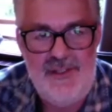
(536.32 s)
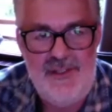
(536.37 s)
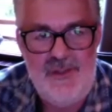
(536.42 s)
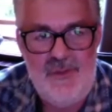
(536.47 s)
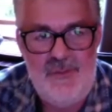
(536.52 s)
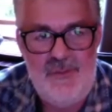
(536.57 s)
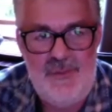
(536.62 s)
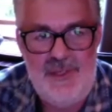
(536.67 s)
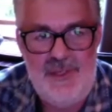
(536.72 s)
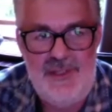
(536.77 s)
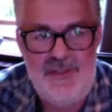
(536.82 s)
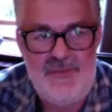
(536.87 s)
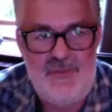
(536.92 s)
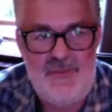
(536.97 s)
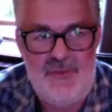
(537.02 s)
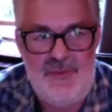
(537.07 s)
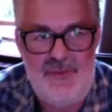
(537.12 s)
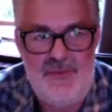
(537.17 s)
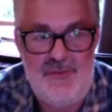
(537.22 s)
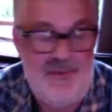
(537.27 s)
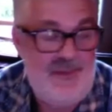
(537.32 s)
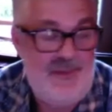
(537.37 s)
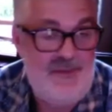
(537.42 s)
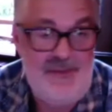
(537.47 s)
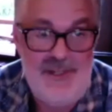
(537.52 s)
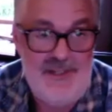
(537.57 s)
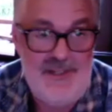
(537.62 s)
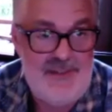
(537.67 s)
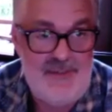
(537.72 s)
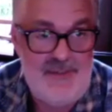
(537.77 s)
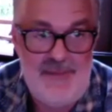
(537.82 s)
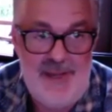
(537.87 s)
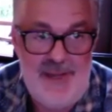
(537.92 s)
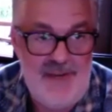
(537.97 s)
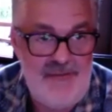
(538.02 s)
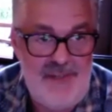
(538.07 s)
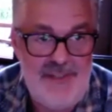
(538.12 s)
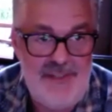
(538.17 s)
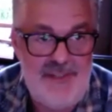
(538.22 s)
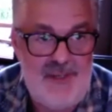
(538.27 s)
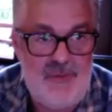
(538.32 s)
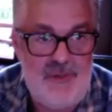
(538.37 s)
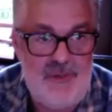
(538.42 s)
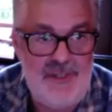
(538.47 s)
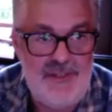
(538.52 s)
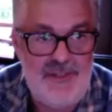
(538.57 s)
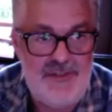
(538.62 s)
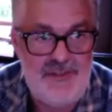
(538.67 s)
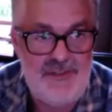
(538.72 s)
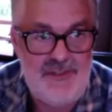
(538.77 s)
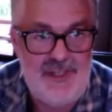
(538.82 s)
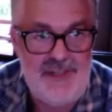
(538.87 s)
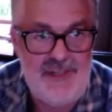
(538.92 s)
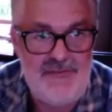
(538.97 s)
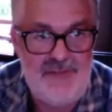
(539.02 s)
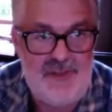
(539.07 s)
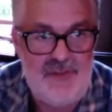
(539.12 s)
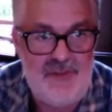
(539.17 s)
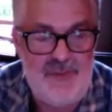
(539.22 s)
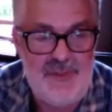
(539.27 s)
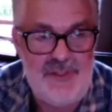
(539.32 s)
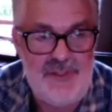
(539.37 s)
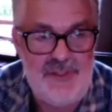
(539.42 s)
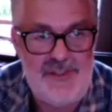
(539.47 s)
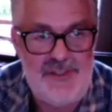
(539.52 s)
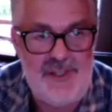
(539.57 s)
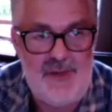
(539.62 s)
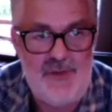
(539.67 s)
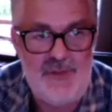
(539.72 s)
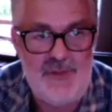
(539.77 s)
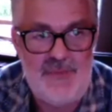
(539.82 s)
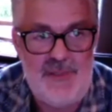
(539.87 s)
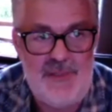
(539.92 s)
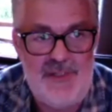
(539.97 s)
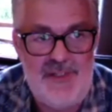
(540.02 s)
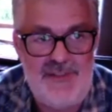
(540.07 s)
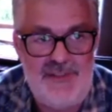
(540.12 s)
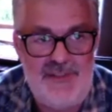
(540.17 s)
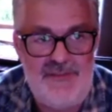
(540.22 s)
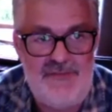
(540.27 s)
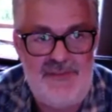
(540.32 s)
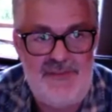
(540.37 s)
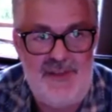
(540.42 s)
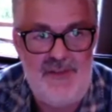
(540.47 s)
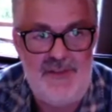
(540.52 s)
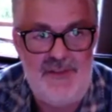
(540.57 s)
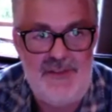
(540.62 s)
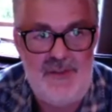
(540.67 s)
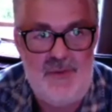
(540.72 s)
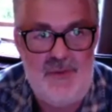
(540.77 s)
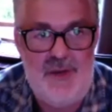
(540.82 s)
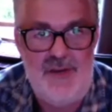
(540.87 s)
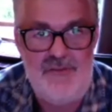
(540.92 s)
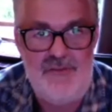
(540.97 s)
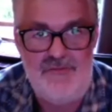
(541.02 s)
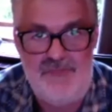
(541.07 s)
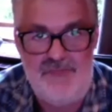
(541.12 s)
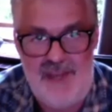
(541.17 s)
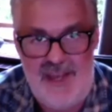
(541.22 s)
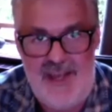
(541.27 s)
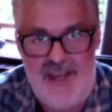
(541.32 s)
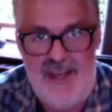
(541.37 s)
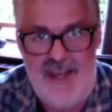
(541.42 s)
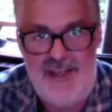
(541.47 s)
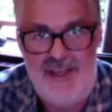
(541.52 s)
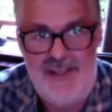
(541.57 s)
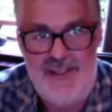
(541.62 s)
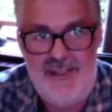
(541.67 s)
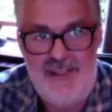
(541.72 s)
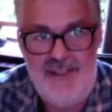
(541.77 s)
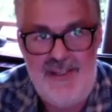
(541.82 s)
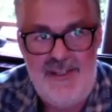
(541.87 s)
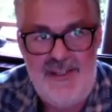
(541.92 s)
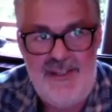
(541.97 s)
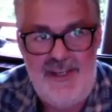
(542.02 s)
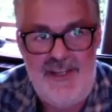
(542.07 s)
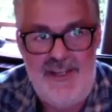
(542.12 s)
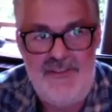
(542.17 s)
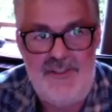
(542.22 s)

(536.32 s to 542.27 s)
because the, the reason the main reason I wanted to sort of get involved with the show was because it felt quite rare yeah. as a